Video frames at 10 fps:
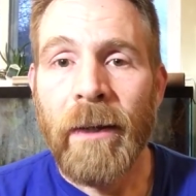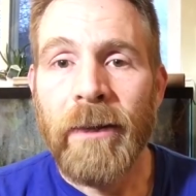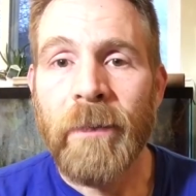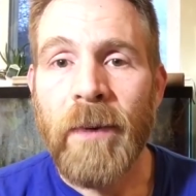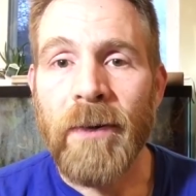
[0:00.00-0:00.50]

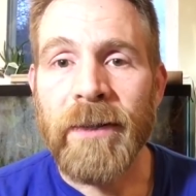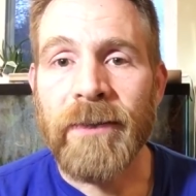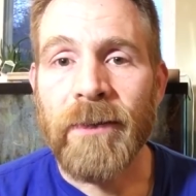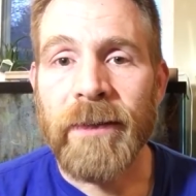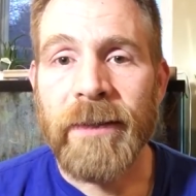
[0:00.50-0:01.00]
The
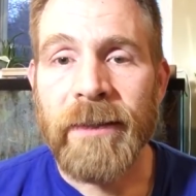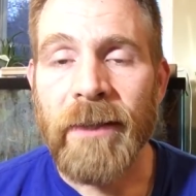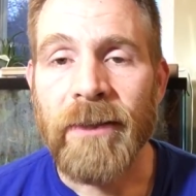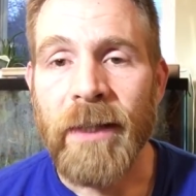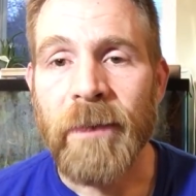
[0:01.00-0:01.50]
Pokesaurus says, I
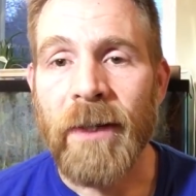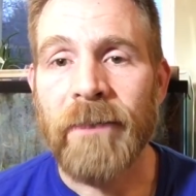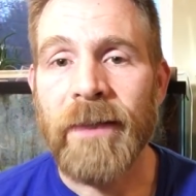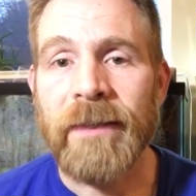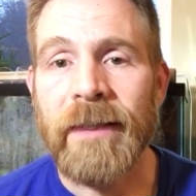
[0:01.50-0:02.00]
looked up
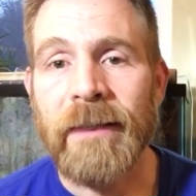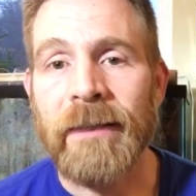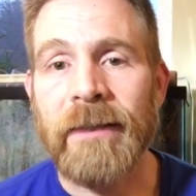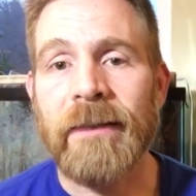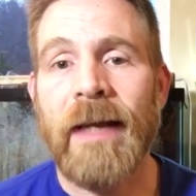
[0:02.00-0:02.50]
convict
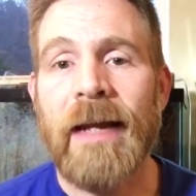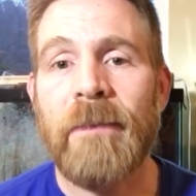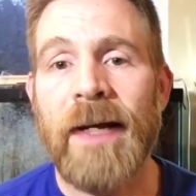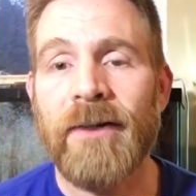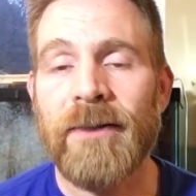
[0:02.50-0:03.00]
cichlid and
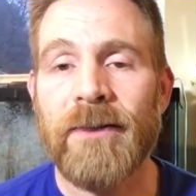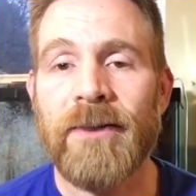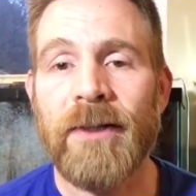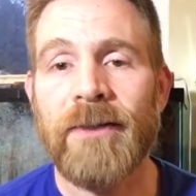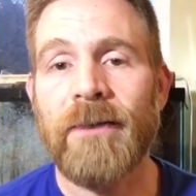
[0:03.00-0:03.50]
matches her
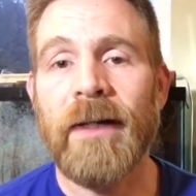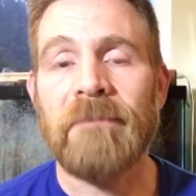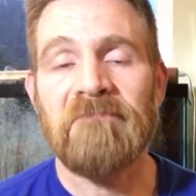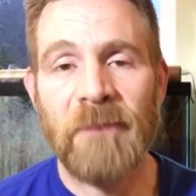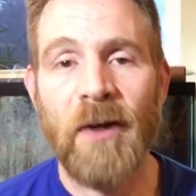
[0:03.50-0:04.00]
just right.
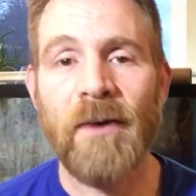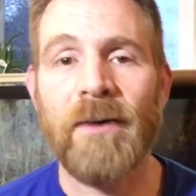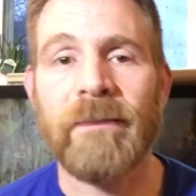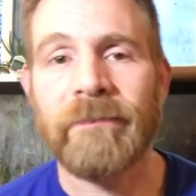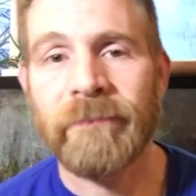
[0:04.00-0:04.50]
Cool.